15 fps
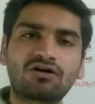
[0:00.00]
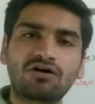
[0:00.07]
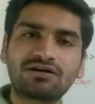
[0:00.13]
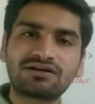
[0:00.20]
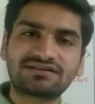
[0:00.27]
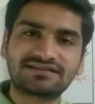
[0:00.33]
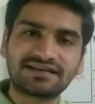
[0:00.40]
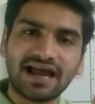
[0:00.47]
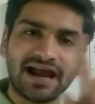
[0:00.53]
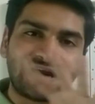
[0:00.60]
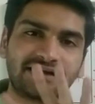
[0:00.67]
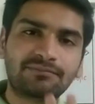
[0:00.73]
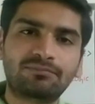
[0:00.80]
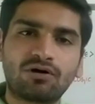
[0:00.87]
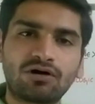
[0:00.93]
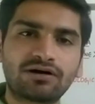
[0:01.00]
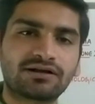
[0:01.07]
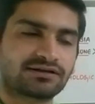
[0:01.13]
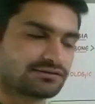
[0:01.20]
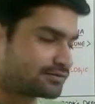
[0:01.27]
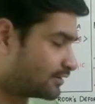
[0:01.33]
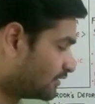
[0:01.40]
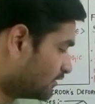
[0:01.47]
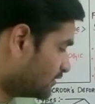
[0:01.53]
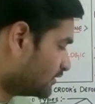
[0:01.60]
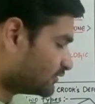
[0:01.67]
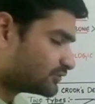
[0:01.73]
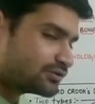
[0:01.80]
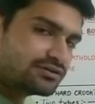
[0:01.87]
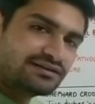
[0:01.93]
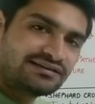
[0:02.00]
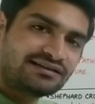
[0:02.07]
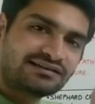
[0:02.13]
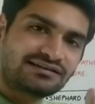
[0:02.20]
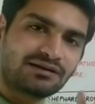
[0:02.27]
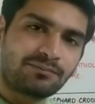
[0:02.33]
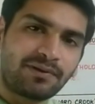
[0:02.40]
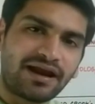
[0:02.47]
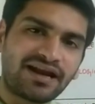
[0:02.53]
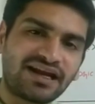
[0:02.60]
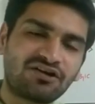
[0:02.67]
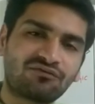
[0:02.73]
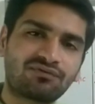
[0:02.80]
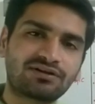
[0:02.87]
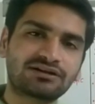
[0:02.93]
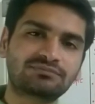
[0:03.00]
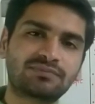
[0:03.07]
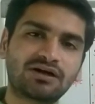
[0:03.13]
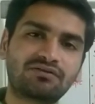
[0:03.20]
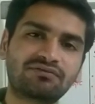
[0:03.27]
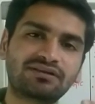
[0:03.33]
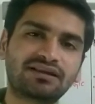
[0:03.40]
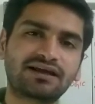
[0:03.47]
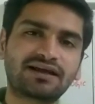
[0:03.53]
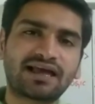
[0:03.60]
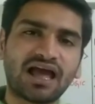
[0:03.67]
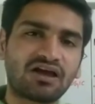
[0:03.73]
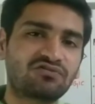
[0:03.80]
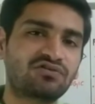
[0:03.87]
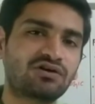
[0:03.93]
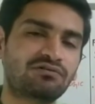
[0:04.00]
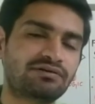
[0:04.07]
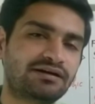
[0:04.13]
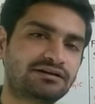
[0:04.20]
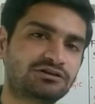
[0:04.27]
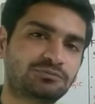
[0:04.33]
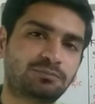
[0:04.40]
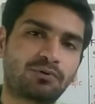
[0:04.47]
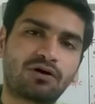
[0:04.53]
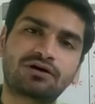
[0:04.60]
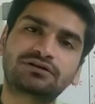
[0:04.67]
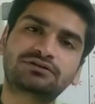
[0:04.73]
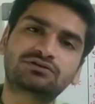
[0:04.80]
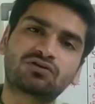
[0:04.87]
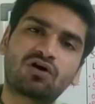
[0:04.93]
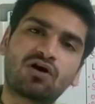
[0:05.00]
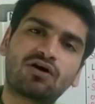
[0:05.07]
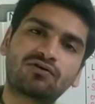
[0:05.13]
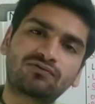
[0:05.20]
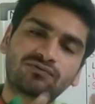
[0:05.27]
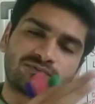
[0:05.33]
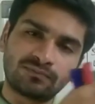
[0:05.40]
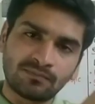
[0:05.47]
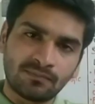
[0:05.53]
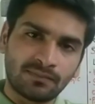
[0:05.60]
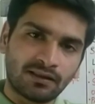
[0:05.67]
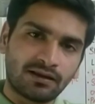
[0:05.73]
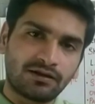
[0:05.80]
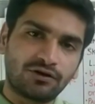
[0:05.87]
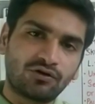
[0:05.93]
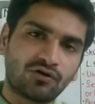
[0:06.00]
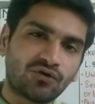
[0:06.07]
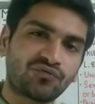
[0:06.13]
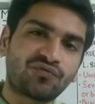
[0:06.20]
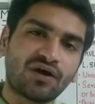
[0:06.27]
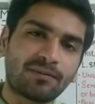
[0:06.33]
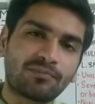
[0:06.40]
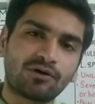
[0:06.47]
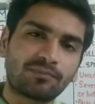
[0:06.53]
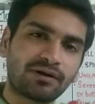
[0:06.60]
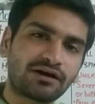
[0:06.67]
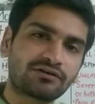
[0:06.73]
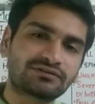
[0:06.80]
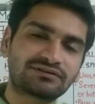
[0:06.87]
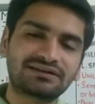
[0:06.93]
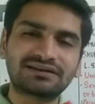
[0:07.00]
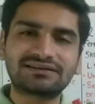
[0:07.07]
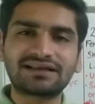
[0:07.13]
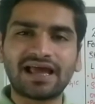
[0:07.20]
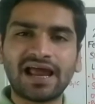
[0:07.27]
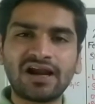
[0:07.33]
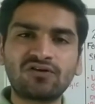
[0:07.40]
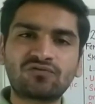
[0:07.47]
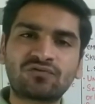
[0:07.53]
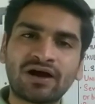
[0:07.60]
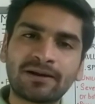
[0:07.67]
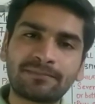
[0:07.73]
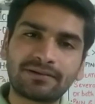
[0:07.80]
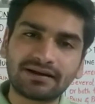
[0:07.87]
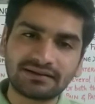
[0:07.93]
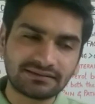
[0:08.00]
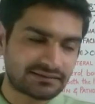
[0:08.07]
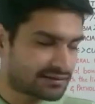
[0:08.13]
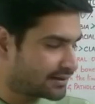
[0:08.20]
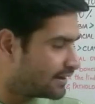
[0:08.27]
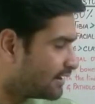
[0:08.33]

or jagged borders. So this is the main difference between the cafe owlet spots of neurofibromatosis and fibrous